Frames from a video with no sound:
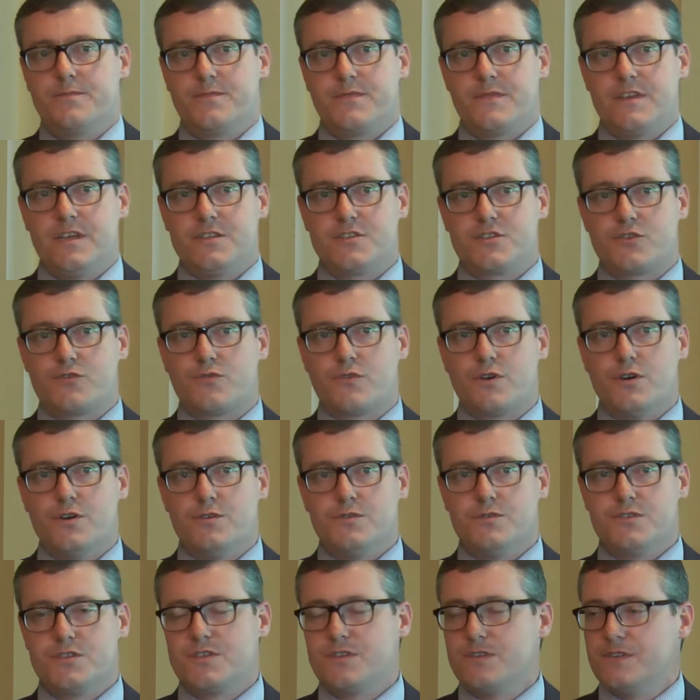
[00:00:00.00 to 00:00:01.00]
It's
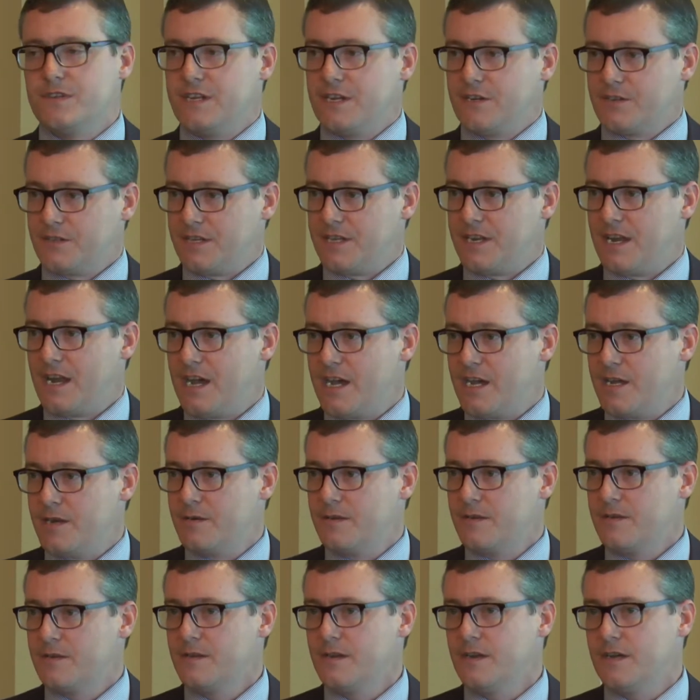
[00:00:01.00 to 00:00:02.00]
grown to nearly
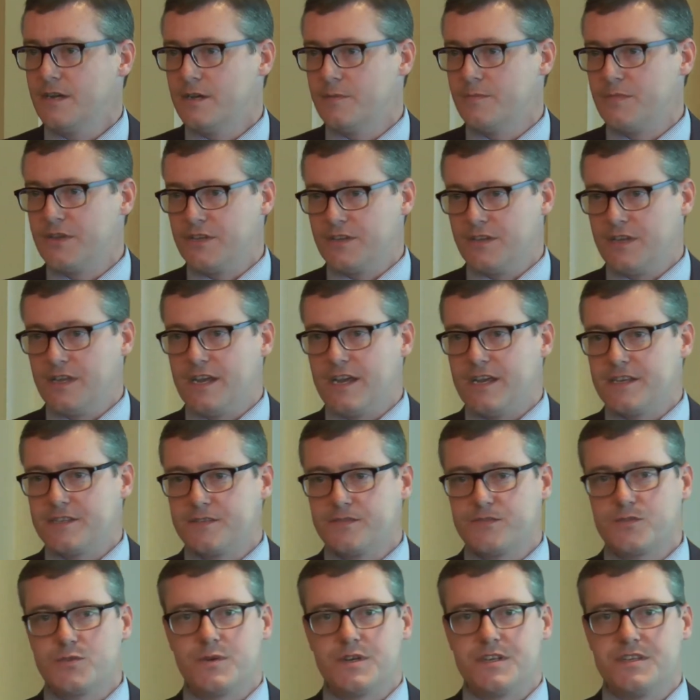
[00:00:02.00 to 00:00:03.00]
$9 billion as
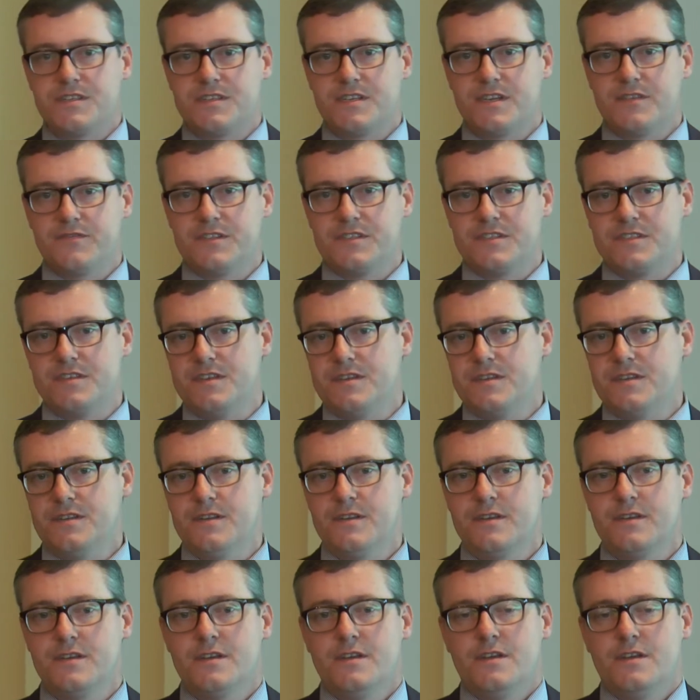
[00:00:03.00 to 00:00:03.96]
of 2017.